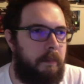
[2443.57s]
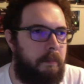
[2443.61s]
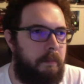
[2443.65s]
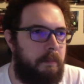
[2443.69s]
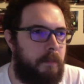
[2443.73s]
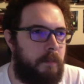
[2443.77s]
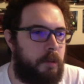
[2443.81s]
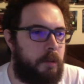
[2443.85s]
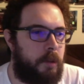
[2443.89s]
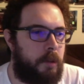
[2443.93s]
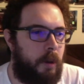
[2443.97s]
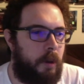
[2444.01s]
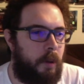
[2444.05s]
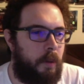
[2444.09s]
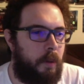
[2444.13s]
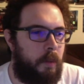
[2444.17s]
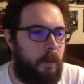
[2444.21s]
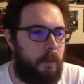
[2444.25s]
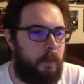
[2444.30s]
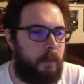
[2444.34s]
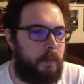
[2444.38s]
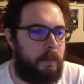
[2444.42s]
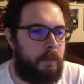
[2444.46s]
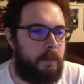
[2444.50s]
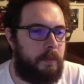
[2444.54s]

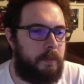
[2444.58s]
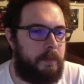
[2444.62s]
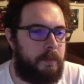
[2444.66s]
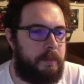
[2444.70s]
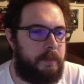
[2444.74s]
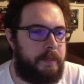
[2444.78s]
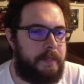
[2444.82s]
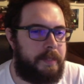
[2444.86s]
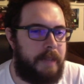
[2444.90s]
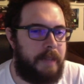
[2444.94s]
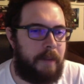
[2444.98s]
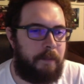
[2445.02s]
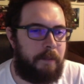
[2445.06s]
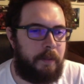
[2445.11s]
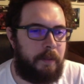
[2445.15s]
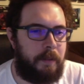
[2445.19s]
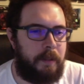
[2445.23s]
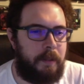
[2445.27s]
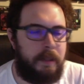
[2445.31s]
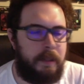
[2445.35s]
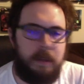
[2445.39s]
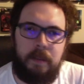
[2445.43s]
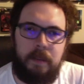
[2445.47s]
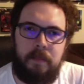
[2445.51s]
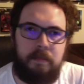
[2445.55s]
So
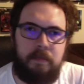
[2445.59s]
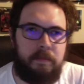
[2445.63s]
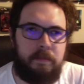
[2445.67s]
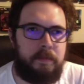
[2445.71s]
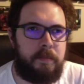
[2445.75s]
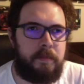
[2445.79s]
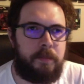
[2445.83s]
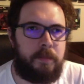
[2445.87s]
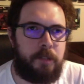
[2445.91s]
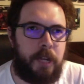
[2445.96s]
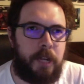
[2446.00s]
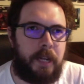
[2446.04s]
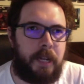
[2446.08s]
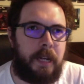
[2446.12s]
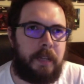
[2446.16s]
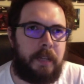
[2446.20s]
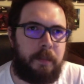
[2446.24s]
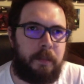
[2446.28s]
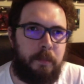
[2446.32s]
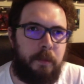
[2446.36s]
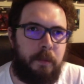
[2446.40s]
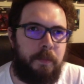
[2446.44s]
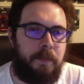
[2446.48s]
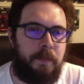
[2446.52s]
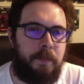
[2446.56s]
definitely check out
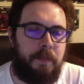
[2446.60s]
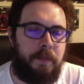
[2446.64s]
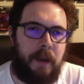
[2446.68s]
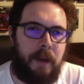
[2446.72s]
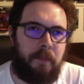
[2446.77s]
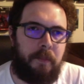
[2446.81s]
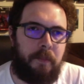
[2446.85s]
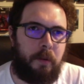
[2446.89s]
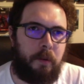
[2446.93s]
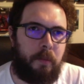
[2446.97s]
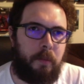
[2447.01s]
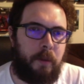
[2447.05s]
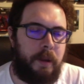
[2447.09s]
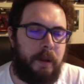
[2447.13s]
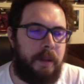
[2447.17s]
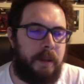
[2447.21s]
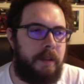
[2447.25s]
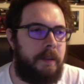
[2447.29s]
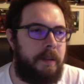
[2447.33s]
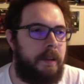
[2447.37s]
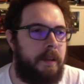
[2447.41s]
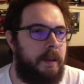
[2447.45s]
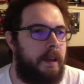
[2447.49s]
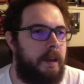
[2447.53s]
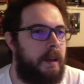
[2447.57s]
the movie if you haven't
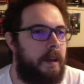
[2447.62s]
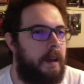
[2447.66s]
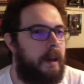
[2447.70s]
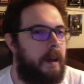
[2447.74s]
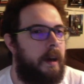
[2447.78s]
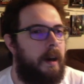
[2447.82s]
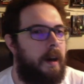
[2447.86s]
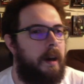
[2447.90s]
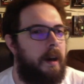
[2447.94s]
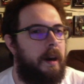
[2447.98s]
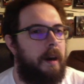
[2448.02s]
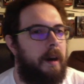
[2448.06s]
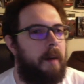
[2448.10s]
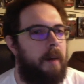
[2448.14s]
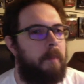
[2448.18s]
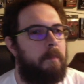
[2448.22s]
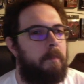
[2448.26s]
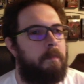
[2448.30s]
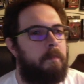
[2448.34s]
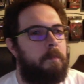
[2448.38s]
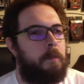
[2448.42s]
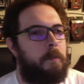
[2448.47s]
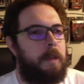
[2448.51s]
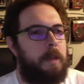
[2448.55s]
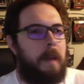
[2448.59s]
already.
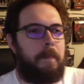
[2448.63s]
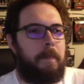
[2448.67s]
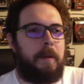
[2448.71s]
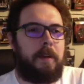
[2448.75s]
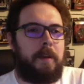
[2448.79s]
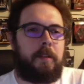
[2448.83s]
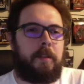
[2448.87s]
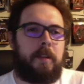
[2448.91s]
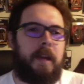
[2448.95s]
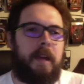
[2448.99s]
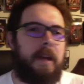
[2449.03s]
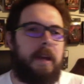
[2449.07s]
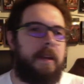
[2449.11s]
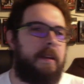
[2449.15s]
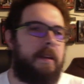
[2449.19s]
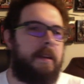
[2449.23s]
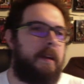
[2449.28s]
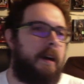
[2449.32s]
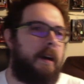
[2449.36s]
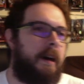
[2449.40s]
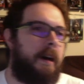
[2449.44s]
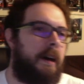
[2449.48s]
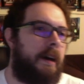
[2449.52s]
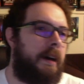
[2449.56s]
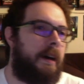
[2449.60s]
With that being said,
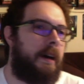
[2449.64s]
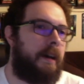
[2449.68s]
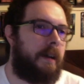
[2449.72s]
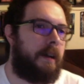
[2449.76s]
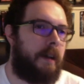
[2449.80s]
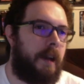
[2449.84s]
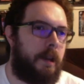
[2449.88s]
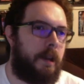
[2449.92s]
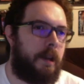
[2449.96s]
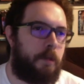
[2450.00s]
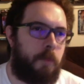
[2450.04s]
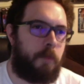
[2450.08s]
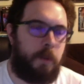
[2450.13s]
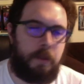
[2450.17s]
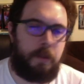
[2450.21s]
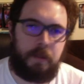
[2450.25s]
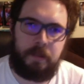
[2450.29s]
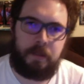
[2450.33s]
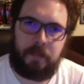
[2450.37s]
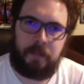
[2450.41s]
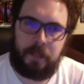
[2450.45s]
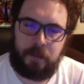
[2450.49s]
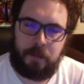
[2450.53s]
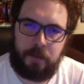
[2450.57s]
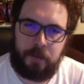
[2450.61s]
I just
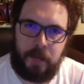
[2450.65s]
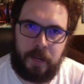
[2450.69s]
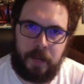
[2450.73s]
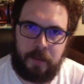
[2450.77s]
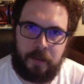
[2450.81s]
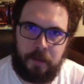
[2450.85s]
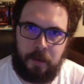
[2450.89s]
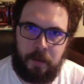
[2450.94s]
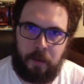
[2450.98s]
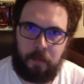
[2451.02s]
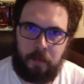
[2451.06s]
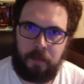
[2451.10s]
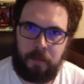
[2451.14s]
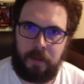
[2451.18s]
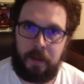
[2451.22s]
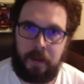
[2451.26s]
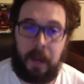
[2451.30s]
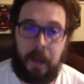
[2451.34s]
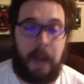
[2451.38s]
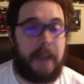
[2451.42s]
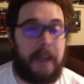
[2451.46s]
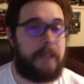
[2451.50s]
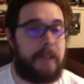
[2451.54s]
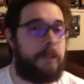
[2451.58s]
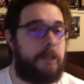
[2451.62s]
wanted to let you guys know
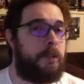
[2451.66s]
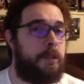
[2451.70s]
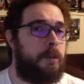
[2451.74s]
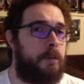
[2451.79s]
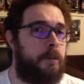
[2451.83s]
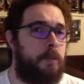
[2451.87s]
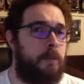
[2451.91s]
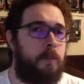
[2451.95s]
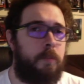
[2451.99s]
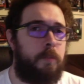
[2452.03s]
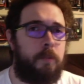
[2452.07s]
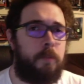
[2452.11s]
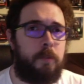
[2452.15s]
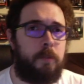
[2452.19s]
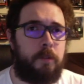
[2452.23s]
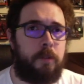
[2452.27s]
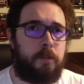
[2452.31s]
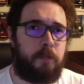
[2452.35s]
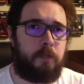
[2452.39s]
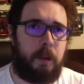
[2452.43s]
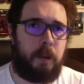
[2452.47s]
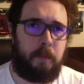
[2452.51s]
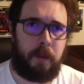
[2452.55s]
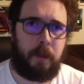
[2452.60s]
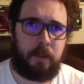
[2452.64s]
that I do
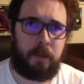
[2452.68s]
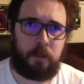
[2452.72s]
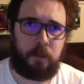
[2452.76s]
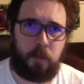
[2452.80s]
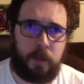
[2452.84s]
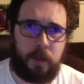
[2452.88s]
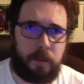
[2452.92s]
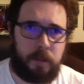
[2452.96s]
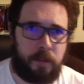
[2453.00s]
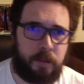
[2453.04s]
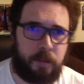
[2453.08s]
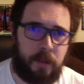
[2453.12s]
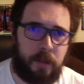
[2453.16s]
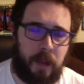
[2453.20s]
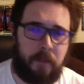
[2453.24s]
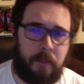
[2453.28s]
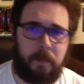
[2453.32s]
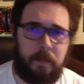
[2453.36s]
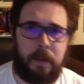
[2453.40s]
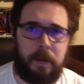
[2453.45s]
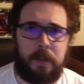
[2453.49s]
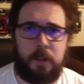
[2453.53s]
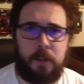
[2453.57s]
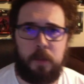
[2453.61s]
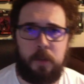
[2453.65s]
stream on Twitch
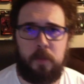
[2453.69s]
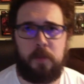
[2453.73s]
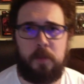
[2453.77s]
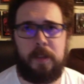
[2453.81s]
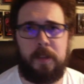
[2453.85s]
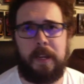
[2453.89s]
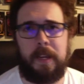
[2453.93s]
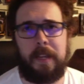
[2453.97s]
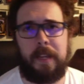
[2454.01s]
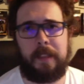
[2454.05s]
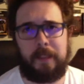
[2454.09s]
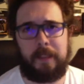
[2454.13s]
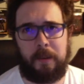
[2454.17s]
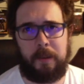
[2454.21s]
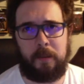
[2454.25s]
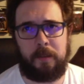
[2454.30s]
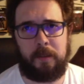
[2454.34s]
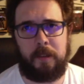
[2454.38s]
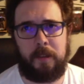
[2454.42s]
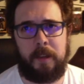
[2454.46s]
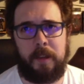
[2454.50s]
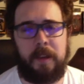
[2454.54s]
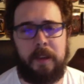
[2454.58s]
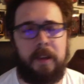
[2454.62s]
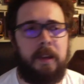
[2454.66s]
every Tuesday and
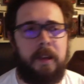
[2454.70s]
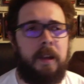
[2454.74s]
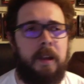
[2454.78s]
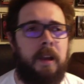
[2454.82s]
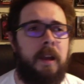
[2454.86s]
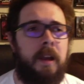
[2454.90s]
Thursday.